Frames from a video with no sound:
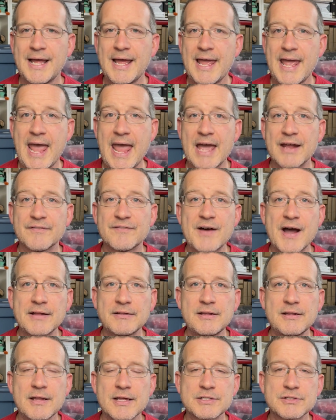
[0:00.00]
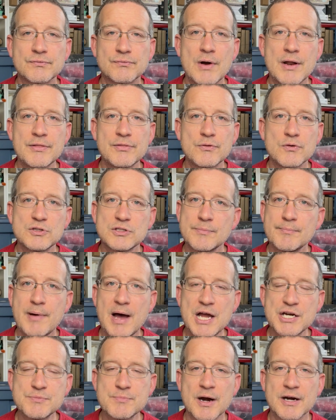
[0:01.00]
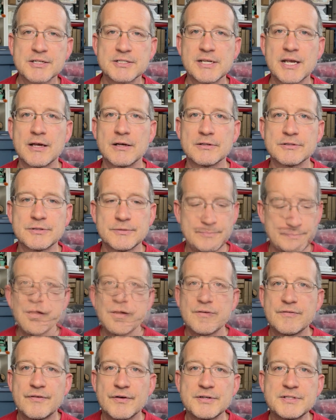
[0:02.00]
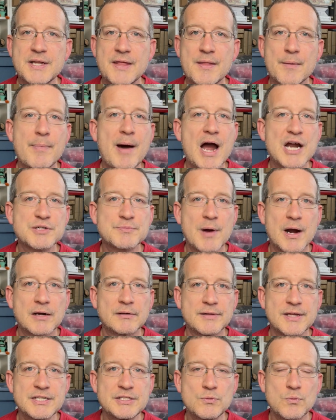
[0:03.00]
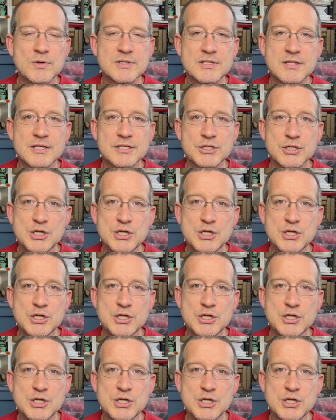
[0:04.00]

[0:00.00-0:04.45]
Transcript: And finally, let's run through some Poshmark sales. First on the Poshmark list was this